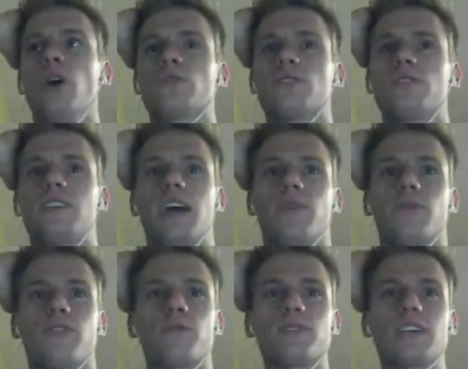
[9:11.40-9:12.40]
ghost
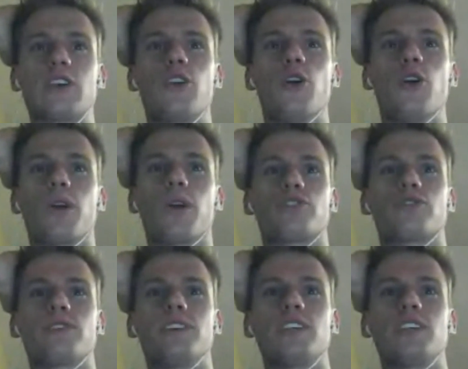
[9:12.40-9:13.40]
town. There was no one on the
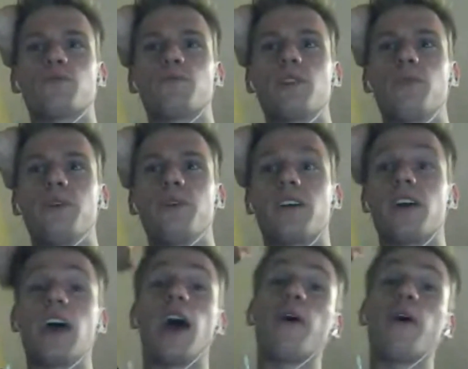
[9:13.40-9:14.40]
streets. It was really
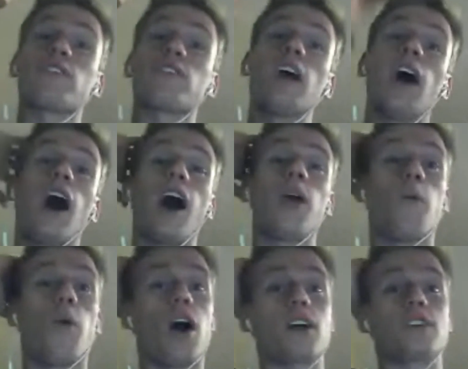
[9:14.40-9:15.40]
weird. However,
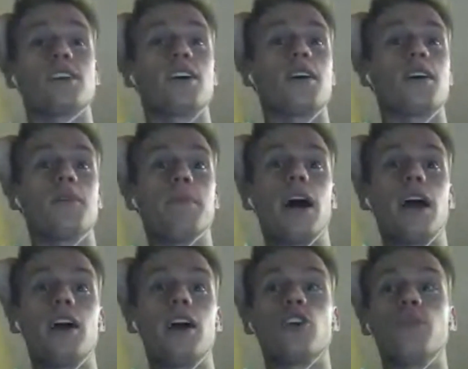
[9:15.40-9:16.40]
I walked
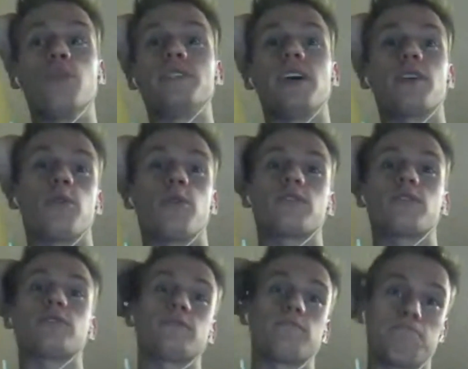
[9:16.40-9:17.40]
by Adobe's
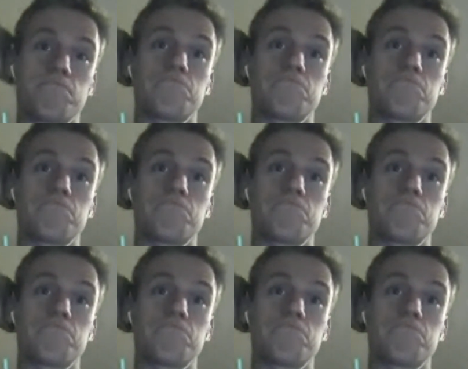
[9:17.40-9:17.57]
headquarters.